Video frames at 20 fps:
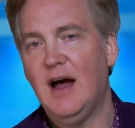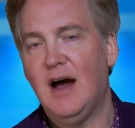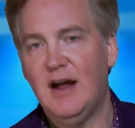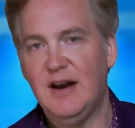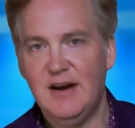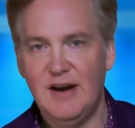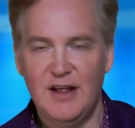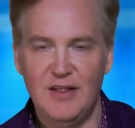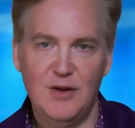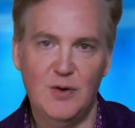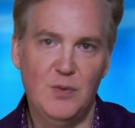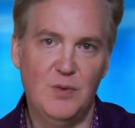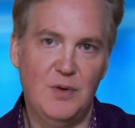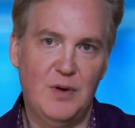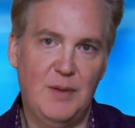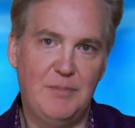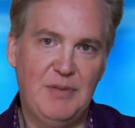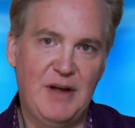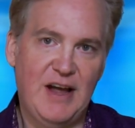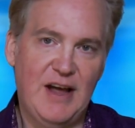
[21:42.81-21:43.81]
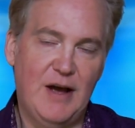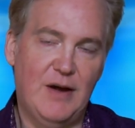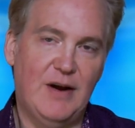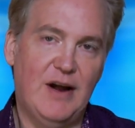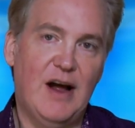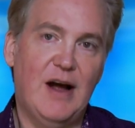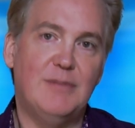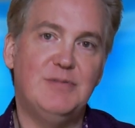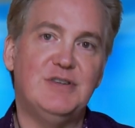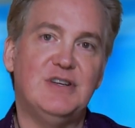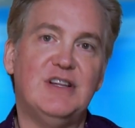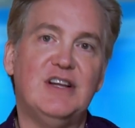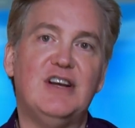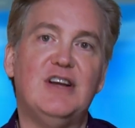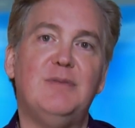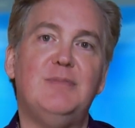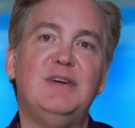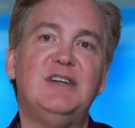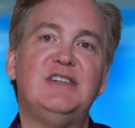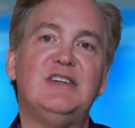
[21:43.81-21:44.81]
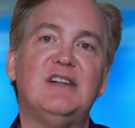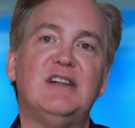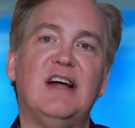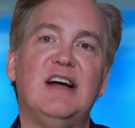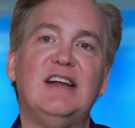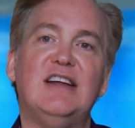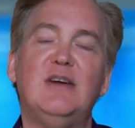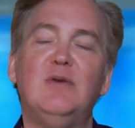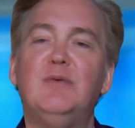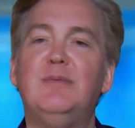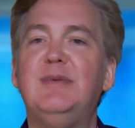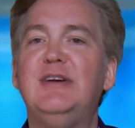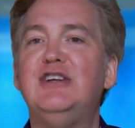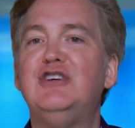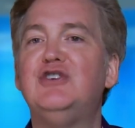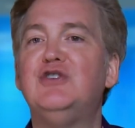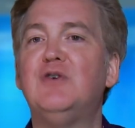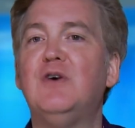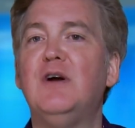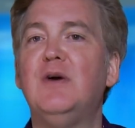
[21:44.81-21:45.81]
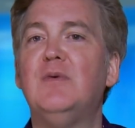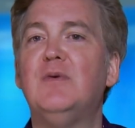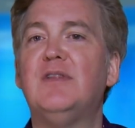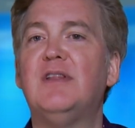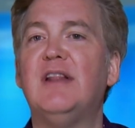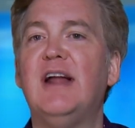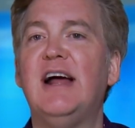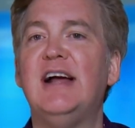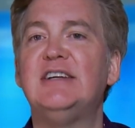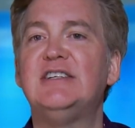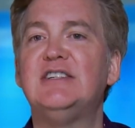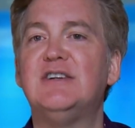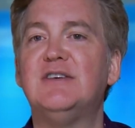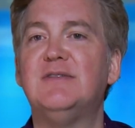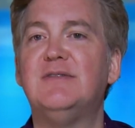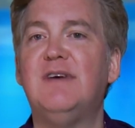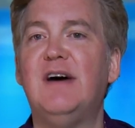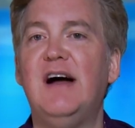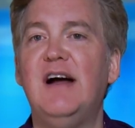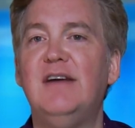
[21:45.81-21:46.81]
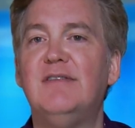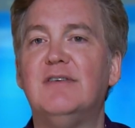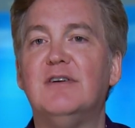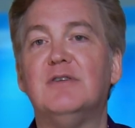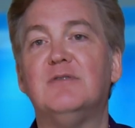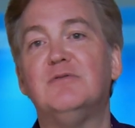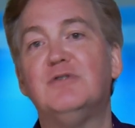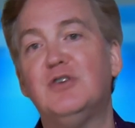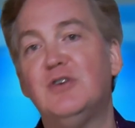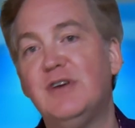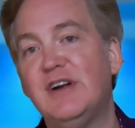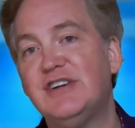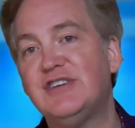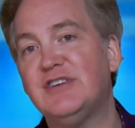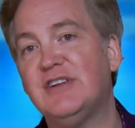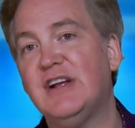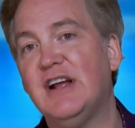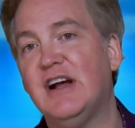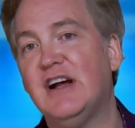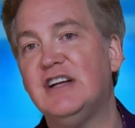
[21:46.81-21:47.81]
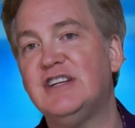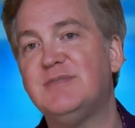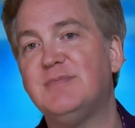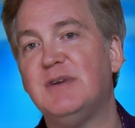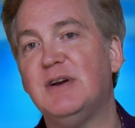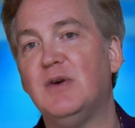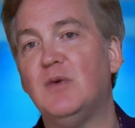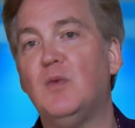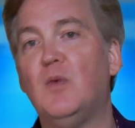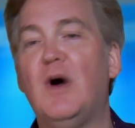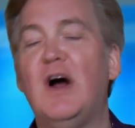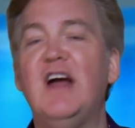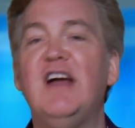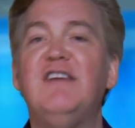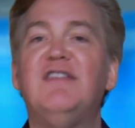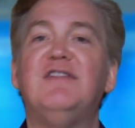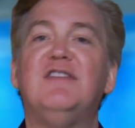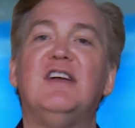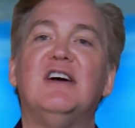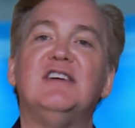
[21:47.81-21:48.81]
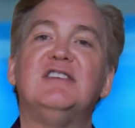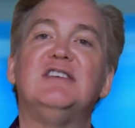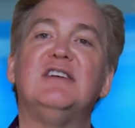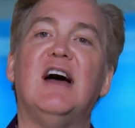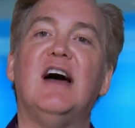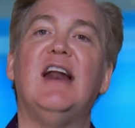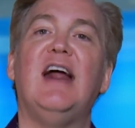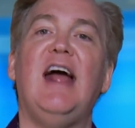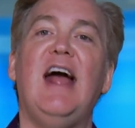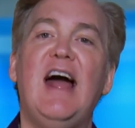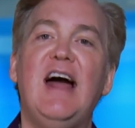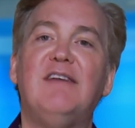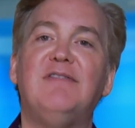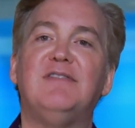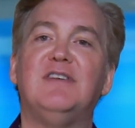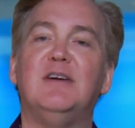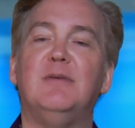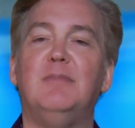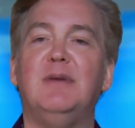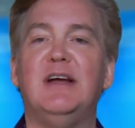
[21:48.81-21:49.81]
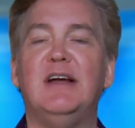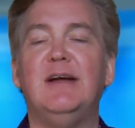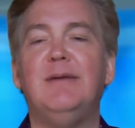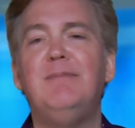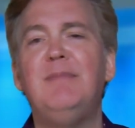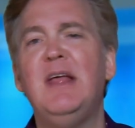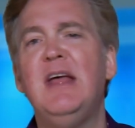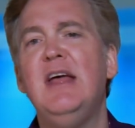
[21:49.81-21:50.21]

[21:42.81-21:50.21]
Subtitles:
Another payout option that could be selected would be joint with last survivor. Traditionally, husband and wife, does not have to be.